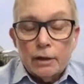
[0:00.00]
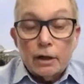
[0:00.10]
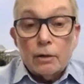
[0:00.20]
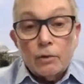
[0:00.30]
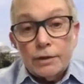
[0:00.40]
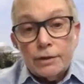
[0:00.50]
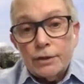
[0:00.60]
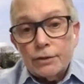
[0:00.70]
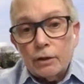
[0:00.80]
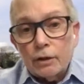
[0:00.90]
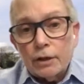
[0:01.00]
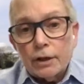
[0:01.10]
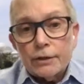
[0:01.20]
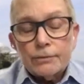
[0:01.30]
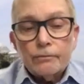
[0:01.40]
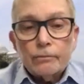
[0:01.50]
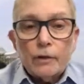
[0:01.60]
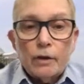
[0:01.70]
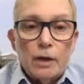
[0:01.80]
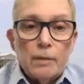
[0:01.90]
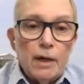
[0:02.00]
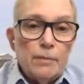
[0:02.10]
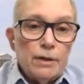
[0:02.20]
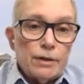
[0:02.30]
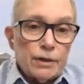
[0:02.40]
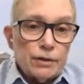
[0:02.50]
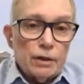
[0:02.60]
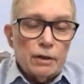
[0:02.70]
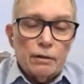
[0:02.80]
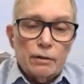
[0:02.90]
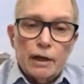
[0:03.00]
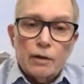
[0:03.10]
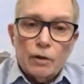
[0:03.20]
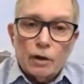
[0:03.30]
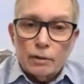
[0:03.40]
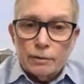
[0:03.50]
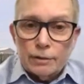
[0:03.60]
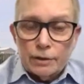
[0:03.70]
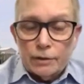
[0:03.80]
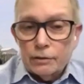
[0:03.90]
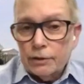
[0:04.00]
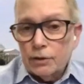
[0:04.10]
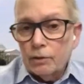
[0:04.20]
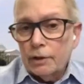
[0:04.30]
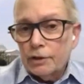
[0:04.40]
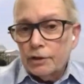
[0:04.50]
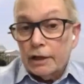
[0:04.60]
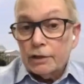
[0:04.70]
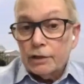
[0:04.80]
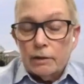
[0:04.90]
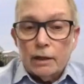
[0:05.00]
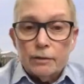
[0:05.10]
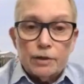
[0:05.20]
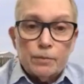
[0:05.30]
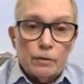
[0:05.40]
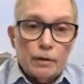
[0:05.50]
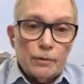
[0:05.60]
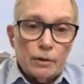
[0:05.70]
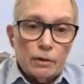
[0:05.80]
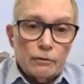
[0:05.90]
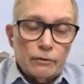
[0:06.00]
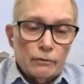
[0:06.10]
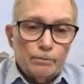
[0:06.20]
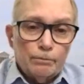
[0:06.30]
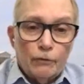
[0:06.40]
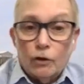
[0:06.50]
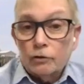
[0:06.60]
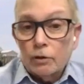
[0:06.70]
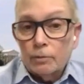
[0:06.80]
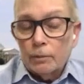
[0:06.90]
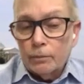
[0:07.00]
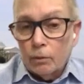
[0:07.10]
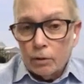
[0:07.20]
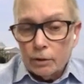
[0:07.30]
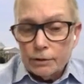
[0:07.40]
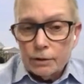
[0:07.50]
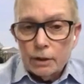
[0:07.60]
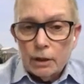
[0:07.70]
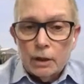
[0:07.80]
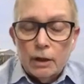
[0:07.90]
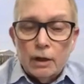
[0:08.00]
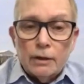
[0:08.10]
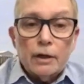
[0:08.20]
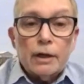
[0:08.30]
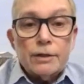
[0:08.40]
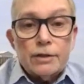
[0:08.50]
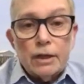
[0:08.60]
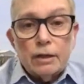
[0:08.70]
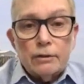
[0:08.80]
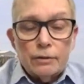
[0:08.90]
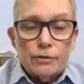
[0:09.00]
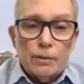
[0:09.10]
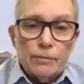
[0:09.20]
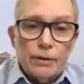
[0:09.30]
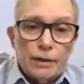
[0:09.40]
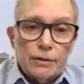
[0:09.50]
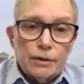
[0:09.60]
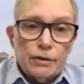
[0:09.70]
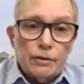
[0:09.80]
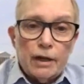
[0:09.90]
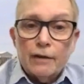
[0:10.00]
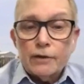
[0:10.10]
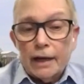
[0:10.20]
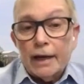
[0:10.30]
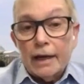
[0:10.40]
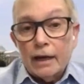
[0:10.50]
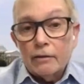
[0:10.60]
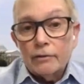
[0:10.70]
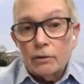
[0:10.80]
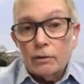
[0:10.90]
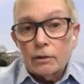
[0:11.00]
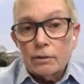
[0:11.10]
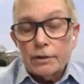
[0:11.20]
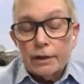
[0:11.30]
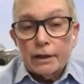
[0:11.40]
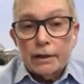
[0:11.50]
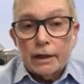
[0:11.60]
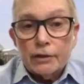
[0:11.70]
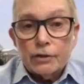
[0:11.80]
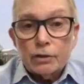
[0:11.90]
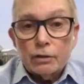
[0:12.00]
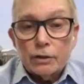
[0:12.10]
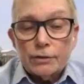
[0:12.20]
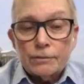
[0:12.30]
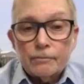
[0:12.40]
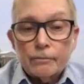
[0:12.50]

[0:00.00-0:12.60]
They're going to want to see certain things. They may be testing your network, essentially doing checks around its perimeter for vulnerable ports. They're going to tell you some things that you have to have in order to get that insurance.